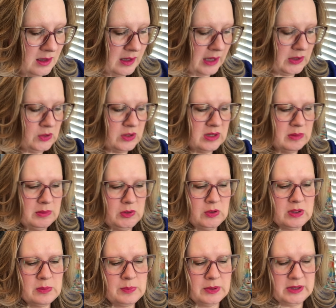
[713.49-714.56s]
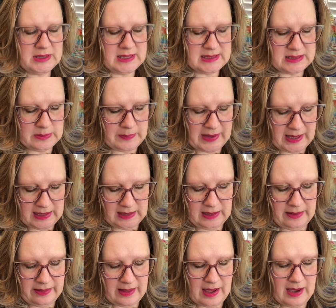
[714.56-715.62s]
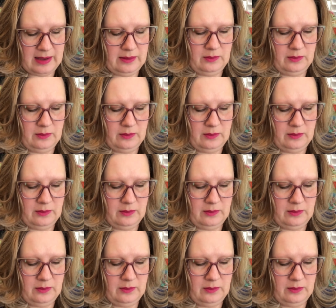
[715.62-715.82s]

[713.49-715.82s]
And you can participate in that